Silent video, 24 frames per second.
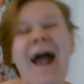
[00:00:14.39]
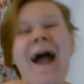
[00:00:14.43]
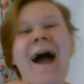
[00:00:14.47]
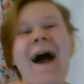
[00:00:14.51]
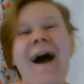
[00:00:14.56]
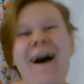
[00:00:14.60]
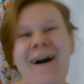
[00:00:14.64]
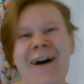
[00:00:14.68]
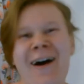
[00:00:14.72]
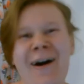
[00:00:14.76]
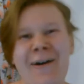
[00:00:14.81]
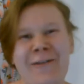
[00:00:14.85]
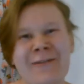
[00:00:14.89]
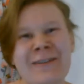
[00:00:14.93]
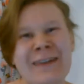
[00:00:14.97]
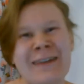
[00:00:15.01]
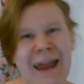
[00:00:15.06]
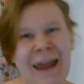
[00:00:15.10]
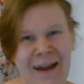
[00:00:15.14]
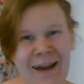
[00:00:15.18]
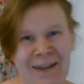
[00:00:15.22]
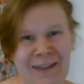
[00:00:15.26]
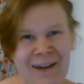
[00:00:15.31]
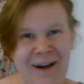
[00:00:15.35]
of
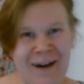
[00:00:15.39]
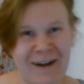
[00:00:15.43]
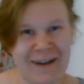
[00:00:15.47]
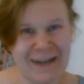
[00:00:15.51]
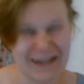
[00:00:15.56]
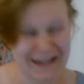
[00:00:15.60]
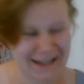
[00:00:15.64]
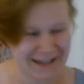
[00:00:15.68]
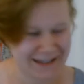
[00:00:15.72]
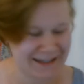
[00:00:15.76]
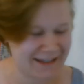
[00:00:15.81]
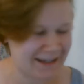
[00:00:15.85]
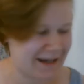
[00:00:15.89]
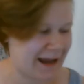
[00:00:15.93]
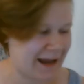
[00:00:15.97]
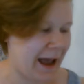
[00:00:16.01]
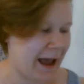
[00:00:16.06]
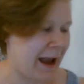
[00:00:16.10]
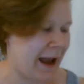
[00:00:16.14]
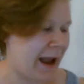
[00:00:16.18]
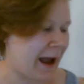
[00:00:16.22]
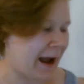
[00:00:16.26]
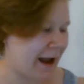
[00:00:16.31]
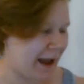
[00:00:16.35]
nail art kits
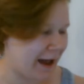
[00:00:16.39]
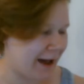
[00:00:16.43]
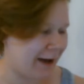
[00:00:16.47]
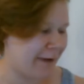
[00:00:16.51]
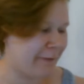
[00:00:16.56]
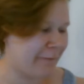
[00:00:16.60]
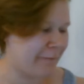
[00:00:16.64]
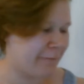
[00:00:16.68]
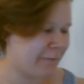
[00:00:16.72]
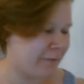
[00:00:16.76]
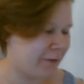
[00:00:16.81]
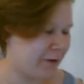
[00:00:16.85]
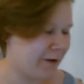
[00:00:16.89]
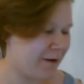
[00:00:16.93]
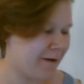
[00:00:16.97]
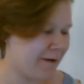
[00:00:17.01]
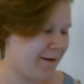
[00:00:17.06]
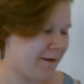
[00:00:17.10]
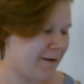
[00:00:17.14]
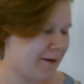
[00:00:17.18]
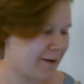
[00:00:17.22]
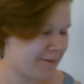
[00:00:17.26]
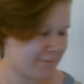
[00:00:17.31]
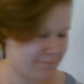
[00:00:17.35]
today. I have
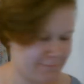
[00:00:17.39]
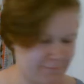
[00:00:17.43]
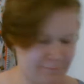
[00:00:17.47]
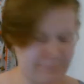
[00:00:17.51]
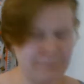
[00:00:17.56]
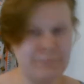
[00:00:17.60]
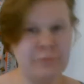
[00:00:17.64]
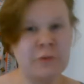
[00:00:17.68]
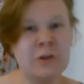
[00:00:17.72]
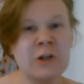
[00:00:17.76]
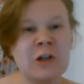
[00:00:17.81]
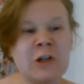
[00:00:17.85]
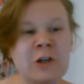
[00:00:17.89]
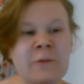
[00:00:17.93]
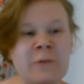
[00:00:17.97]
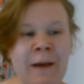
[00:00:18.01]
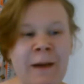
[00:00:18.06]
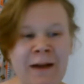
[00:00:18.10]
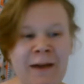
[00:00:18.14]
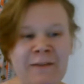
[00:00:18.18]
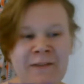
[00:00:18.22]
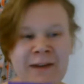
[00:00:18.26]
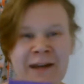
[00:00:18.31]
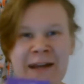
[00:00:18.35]

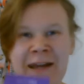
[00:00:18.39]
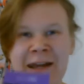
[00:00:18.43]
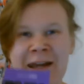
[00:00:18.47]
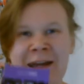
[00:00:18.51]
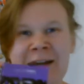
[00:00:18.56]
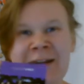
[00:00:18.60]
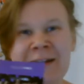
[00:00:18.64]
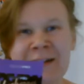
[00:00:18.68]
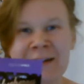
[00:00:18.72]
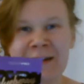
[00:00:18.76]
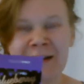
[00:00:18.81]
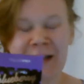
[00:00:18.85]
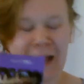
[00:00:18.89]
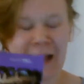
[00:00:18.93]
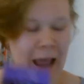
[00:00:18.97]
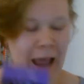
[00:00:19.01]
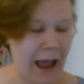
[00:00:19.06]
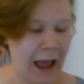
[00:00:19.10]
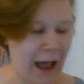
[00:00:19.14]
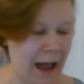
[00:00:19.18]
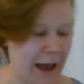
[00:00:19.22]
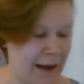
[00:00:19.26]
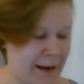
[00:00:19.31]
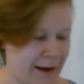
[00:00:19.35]
blueberry
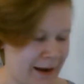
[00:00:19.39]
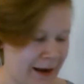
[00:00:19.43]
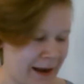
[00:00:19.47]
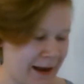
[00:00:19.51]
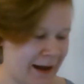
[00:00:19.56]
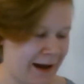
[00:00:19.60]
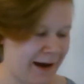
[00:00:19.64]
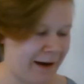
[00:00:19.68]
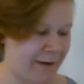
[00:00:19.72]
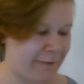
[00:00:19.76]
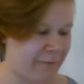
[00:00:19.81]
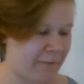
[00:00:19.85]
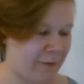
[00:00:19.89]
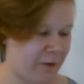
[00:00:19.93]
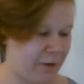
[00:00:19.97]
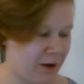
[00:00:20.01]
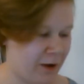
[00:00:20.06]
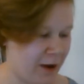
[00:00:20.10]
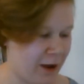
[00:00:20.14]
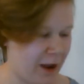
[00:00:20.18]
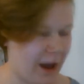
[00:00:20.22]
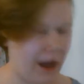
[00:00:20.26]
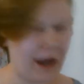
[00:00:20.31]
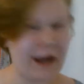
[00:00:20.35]
and I have
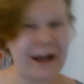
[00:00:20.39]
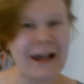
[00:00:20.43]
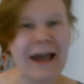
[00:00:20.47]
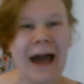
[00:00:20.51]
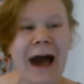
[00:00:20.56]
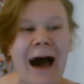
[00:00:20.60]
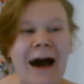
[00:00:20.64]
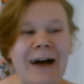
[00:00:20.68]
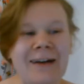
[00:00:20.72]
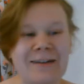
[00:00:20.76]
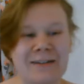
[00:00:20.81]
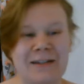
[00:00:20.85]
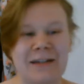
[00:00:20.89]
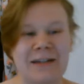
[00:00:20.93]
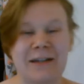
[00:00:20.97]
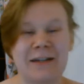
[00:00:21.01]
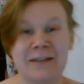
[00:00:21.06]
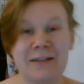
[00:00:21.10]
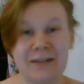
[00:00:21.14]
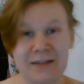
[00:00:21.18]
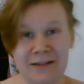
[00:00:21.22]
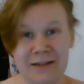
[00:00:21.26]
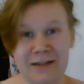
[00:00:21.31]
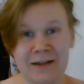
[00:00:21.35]
a
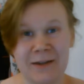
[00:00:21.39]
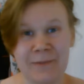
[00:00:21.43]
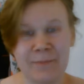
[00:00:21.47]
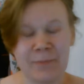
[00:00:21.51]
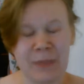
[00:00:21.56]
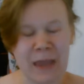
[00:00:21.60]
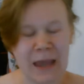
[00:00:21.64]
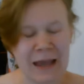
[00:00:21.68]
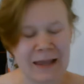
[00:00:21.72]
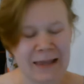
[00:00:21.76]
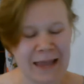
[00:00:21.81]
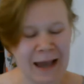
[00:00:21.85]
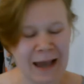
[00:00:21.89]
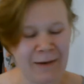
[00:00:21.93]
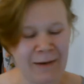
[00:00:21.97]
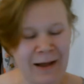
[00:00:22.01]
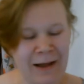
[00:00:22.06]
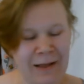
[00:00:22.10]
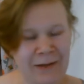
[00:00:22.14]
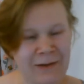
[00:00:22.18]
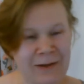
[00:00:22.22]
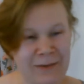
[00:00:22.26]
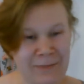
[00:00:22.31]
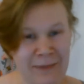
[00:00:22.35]
cactus. Now,
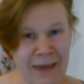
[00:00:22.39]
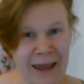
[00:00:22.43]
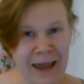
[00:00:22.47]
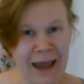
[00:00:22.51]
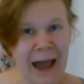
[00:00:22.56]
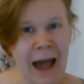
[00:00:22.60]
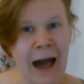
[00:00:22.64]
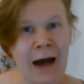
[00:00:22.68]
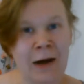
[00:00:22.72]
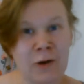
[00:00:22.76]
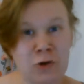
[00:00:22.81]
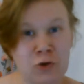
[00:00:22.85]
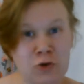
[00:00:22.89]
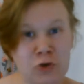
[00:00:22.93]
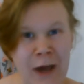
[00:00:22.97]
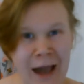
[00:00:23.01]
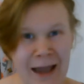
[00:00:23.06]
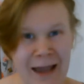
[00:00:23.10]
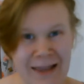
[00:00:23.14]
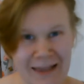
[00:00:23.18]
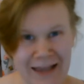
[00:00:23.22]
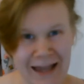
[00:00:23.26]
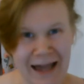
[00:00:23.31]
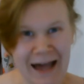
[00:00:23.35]
I'll admit I've
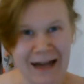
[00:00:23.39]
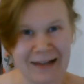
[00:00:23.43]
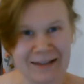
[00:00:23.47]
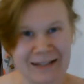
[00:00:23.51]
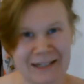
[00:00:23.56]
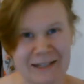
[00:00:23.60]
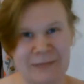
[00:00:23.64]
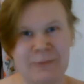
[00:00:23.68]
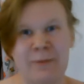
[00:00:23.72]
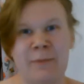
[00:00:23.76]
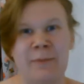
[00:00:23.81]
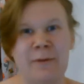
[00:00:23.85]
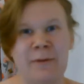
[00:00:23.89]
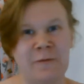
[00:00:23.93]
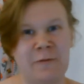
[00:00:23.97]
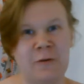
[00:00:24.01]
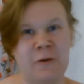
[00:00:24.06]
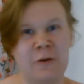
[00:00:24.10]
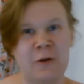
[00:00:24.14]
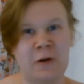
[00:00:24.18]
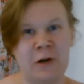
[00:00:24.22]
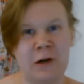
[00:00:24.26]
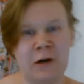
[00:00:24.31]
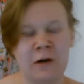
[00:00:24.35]
tried the cactus one
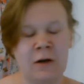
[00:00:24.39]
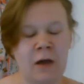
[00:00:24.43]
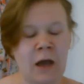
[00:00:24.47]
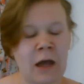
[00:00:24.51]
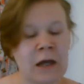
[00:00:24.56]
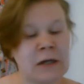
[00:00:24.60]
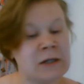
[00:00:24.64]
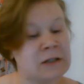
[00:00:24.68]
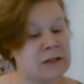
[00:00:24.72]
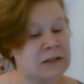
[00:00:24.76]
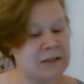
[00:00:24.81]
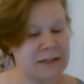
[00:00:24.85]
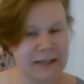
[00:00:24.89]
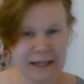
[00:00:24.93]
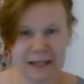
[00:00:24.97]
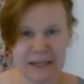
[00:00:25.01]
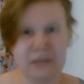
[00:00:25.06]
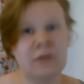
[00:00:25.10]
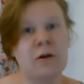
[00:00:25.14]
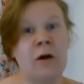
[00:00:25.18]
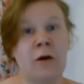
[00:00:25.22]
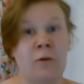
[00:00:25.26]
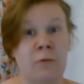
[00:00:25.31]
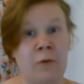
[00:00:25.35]
before, did
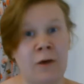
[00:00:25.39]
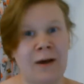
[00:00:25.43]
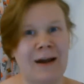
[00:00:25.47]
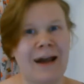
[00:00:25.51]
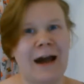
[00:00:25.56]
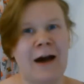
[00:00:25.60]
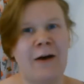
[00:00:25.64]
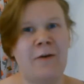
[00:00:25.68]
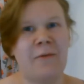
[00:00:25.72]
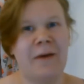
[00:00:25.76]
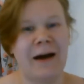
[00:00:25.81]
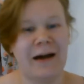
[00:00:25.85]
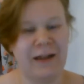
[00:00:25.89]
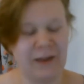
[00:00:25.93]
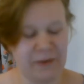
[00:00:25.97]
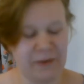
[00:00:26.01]
not work out well.